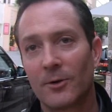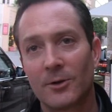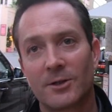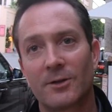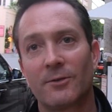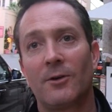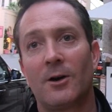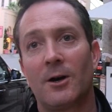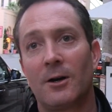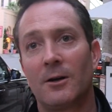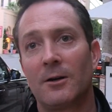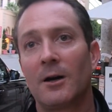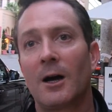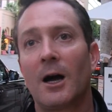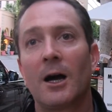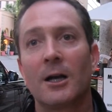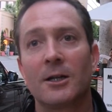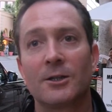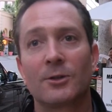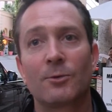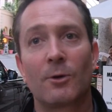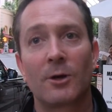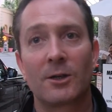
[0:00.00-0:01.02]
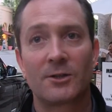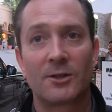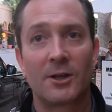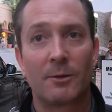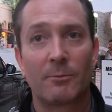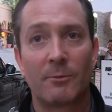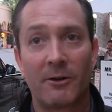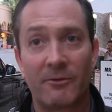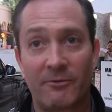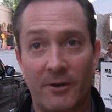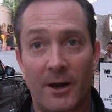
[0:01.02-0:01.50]
First of all, I just want to
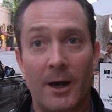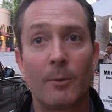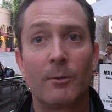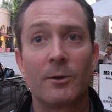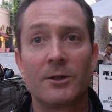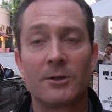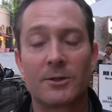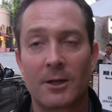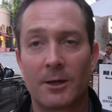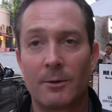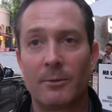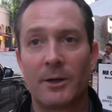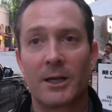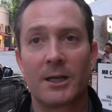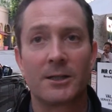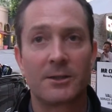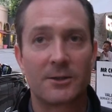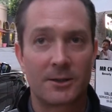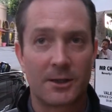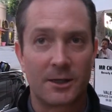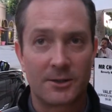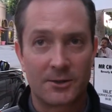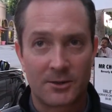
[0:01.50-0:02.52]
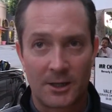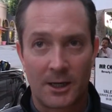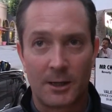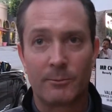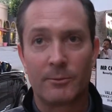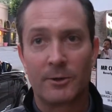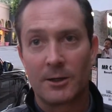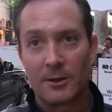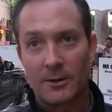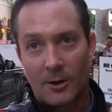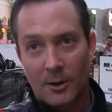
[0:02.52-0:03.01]
say my family's gonna make a
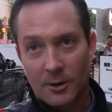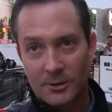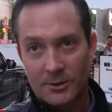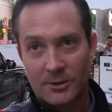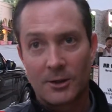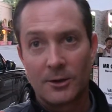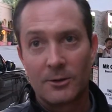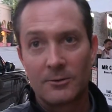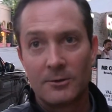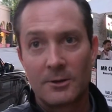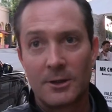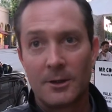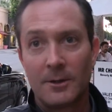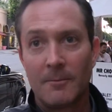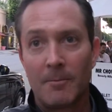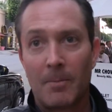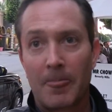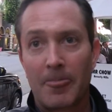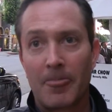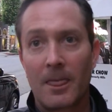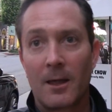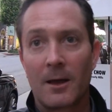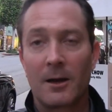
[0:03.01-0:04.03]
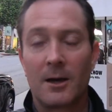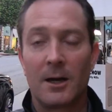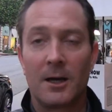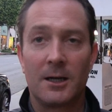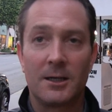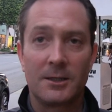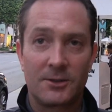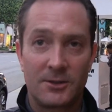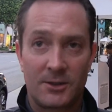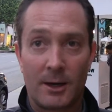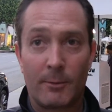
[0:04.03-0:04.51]
statement also,
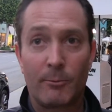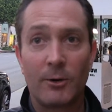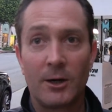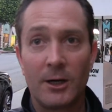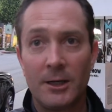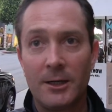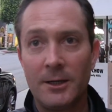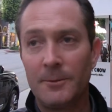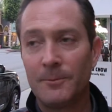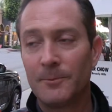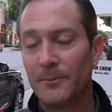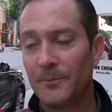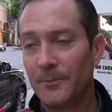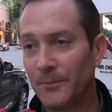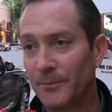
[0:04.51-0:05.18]
separately.